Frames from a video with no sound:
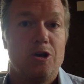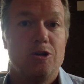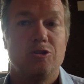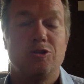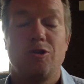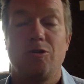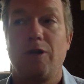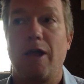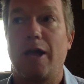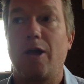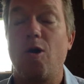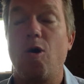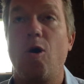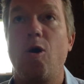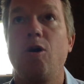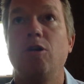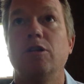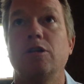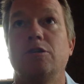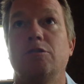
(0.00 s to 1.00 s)
So, like
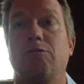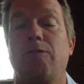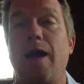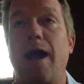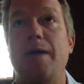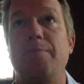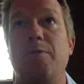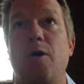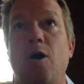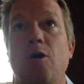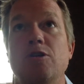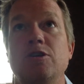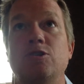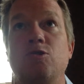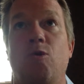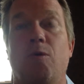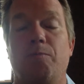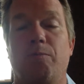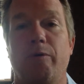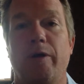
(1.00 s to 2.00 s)
all the crap all these
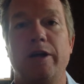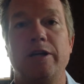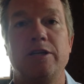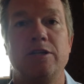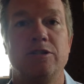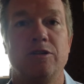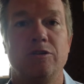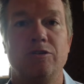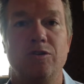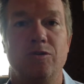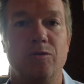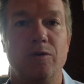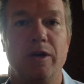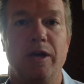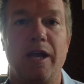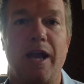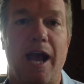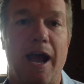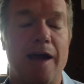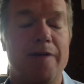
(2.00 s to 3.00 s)
corporations are
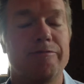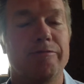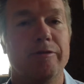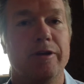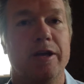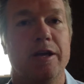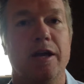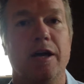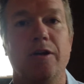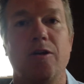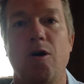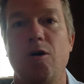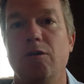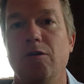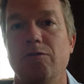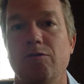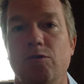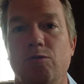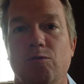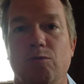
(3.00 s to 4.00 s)
doing in Africa and all
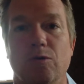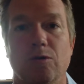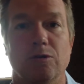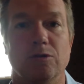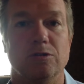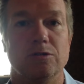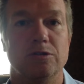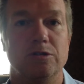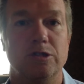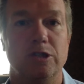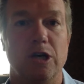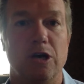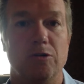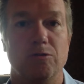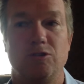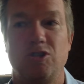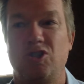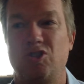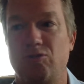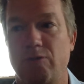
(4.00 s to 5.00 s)
over the world, you
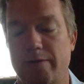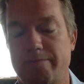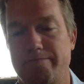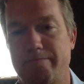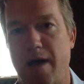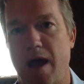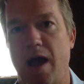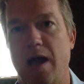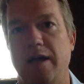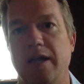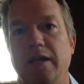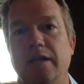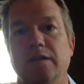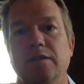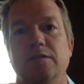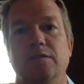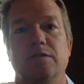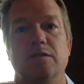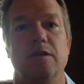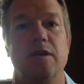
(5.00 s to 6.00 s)
know, strip
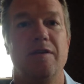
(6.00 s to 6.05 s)
mining,